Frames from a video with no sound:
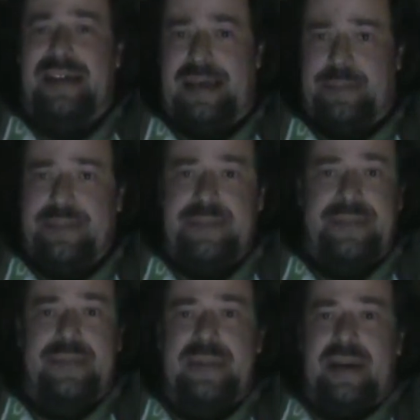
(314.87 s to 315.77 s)
up.
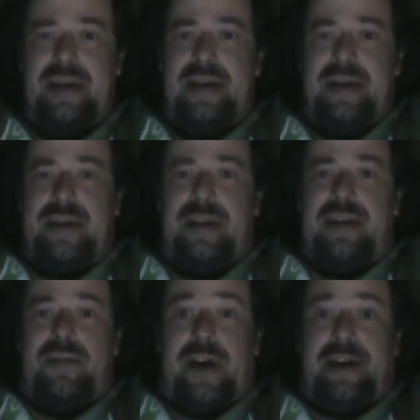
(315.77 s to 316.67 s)

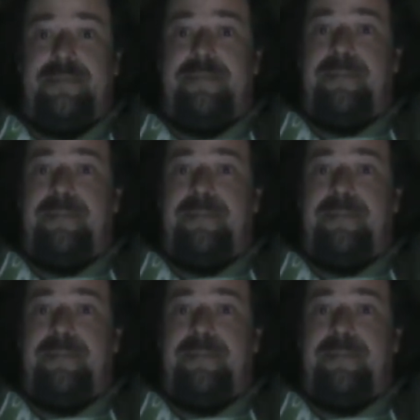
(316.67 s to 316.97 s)
Right?